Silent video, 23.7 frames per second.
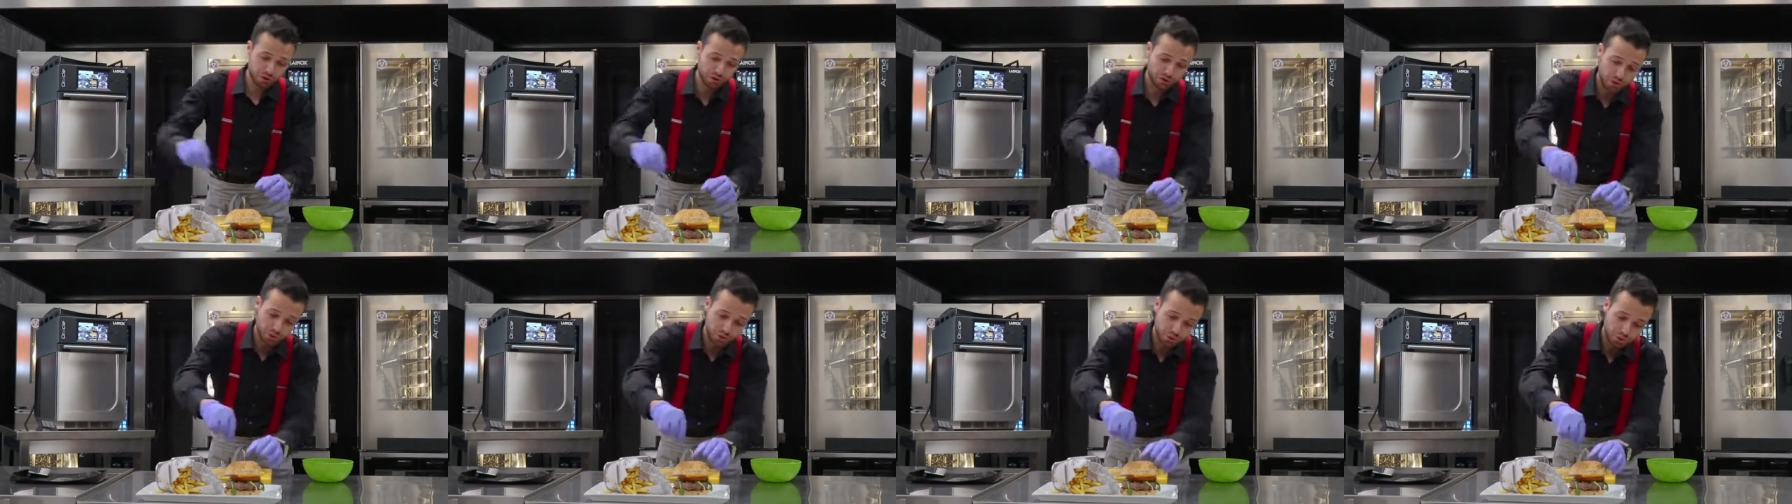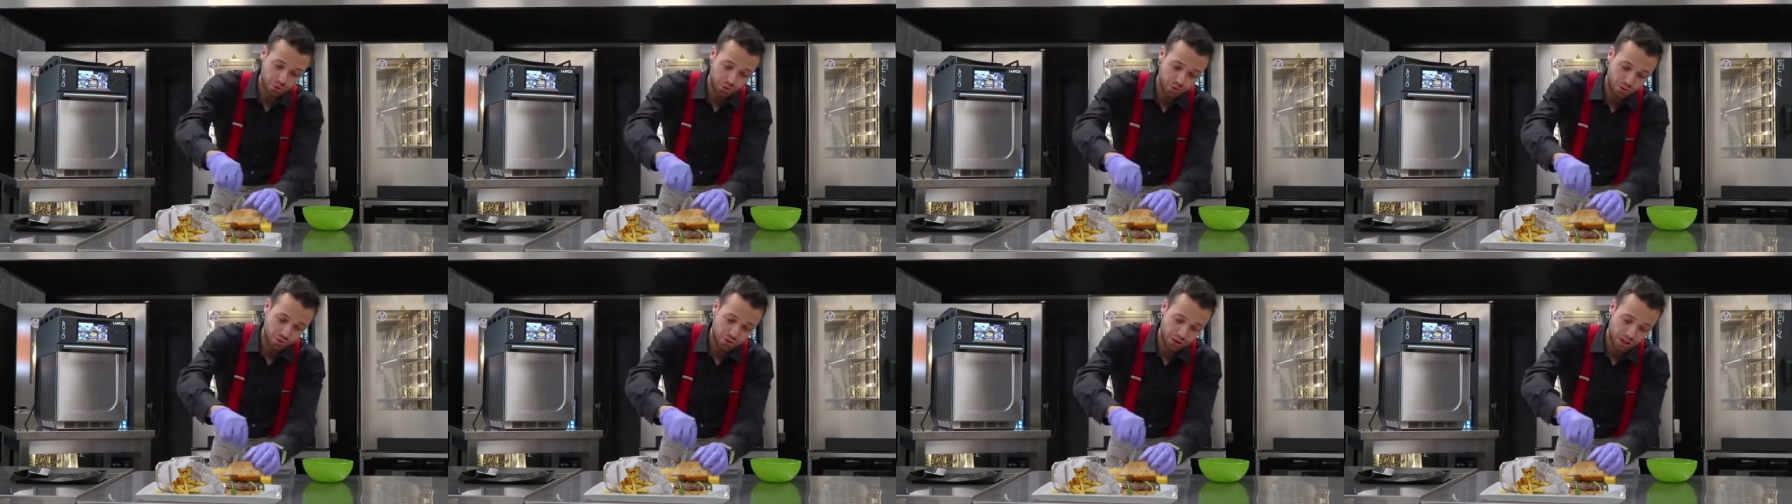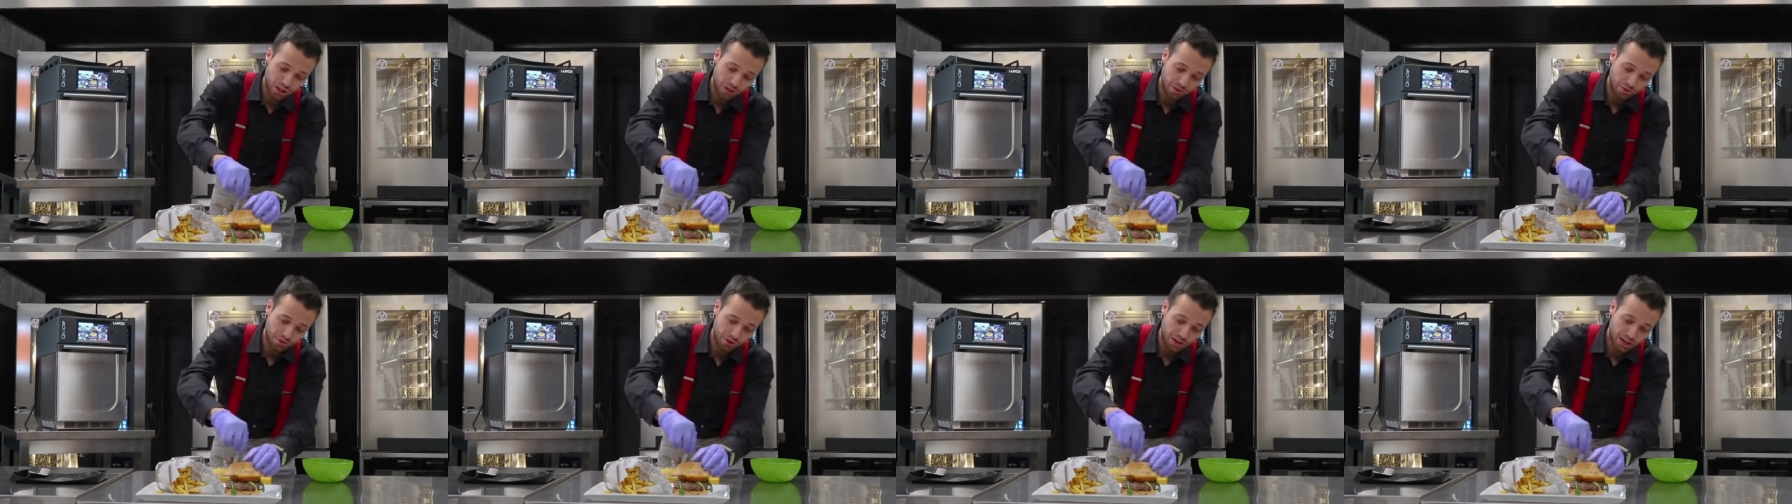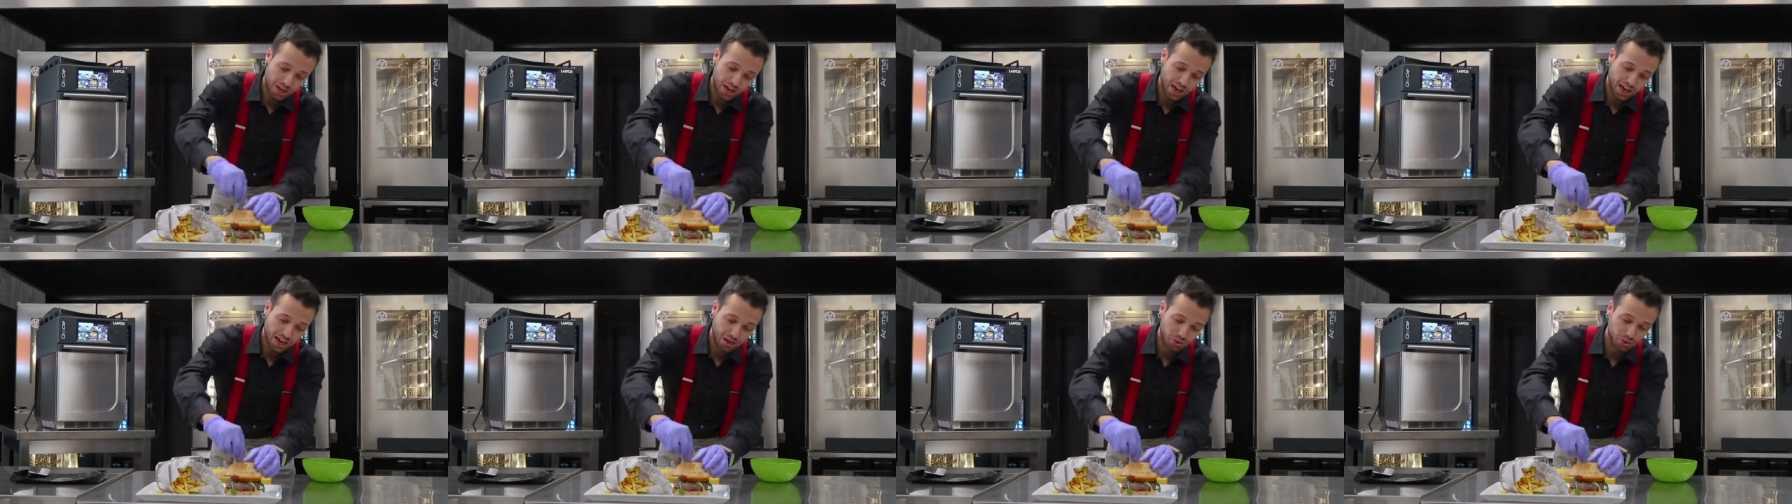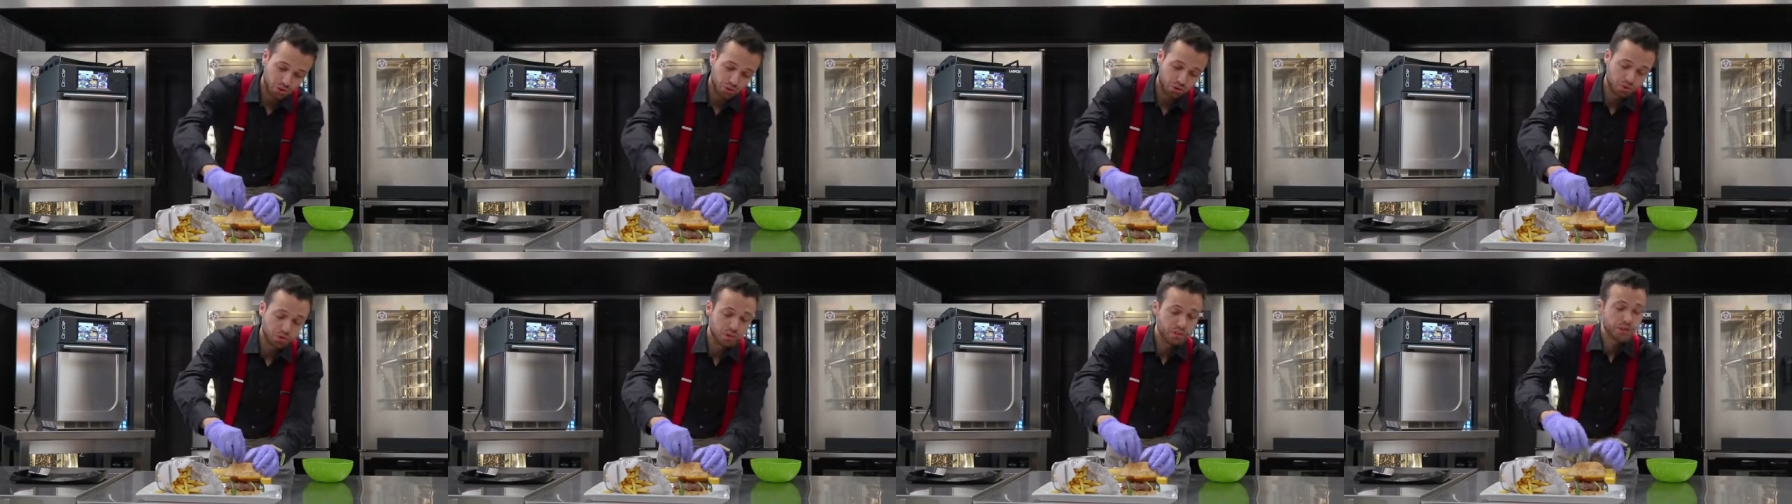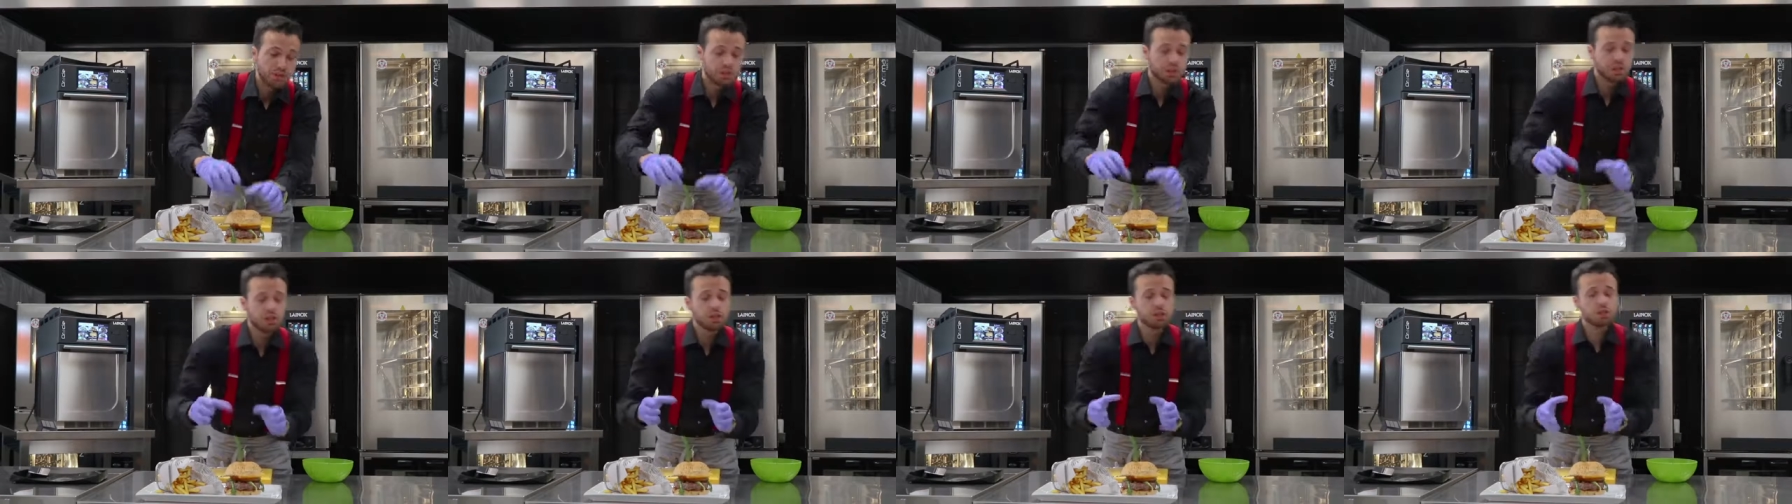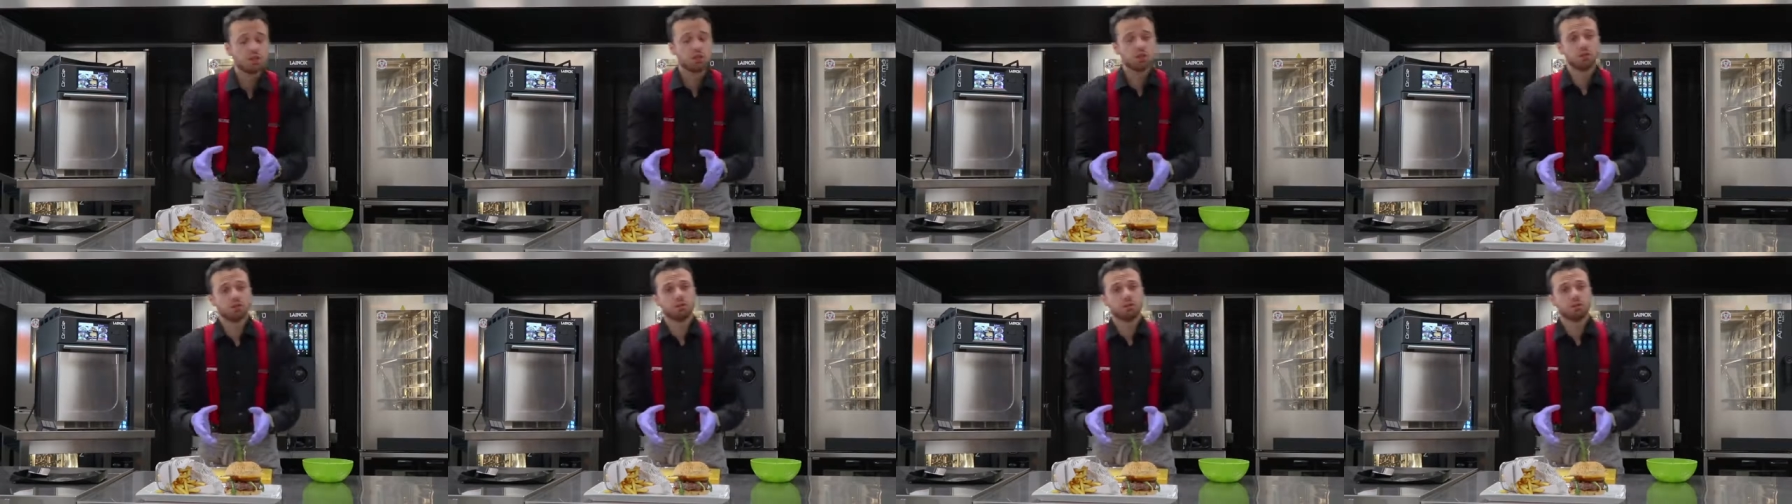that you could have out of this dish,